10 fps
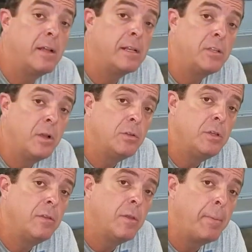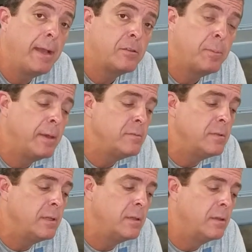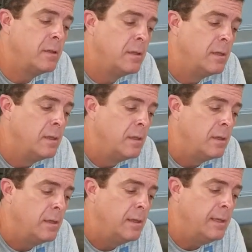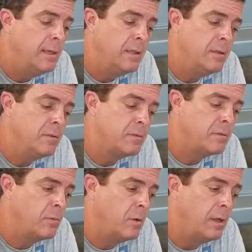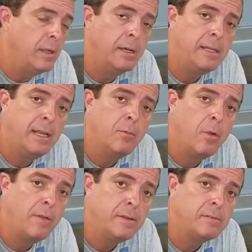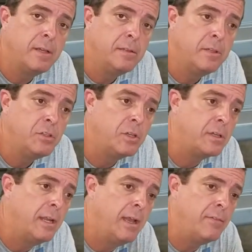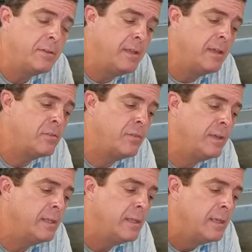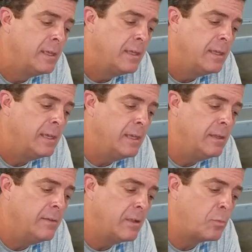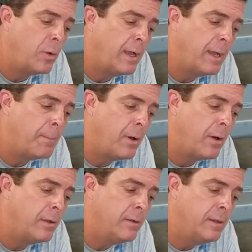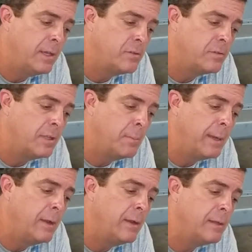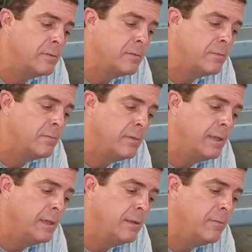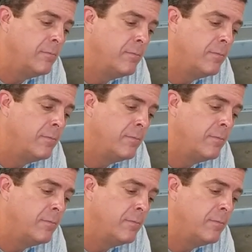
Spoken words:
like I told you, the backspacing is, again, one of these things that you're gonna have to test fit, and that's why I bought an extra set of bearings and